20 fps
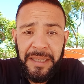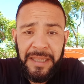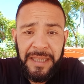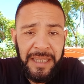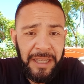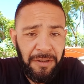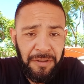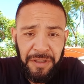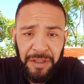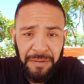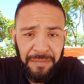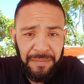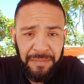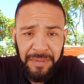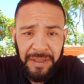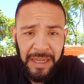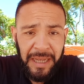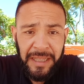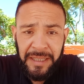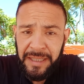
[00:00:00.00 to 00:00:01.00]
killed him
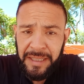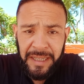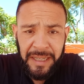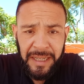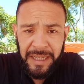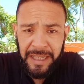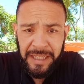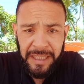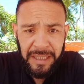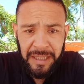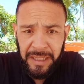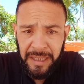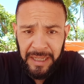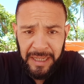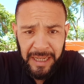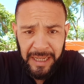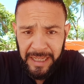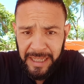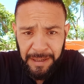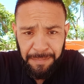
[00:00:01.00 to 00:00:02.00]
instantly,
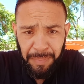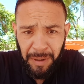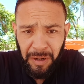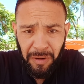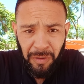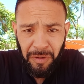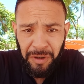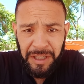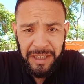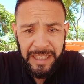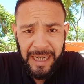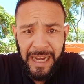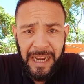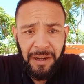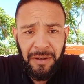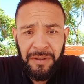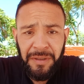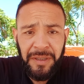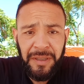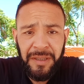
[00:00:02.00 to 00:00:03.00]
and keep on going
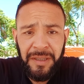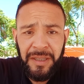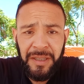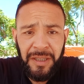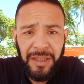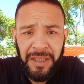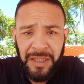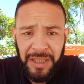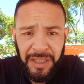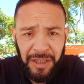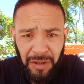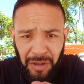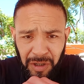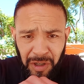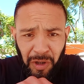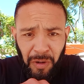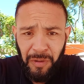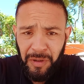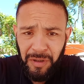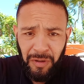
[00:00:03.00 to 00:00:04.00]
down, still
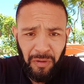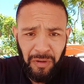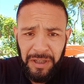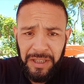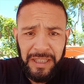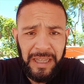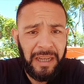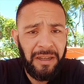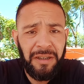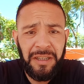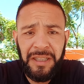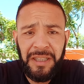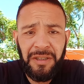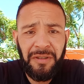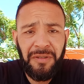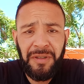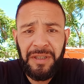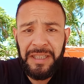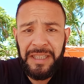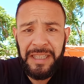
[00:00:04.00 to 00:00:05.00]
going down
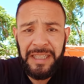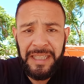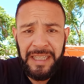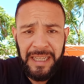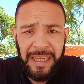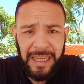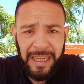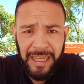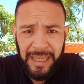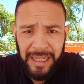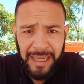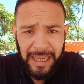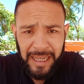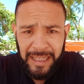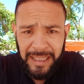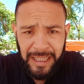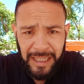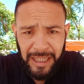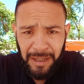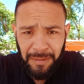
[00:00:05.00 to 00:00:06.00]
until he
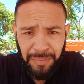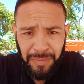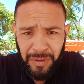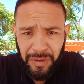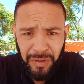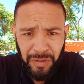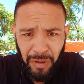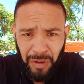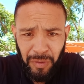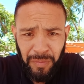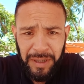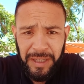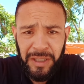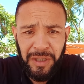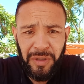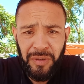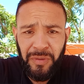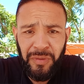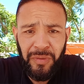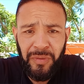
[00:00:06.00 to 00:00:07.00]
ended up all the way
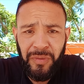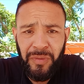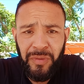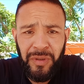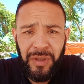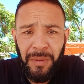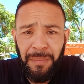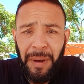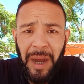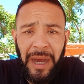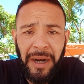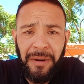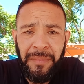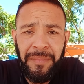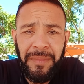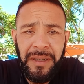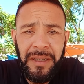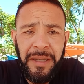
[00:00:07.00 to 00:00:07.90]
to the bottom.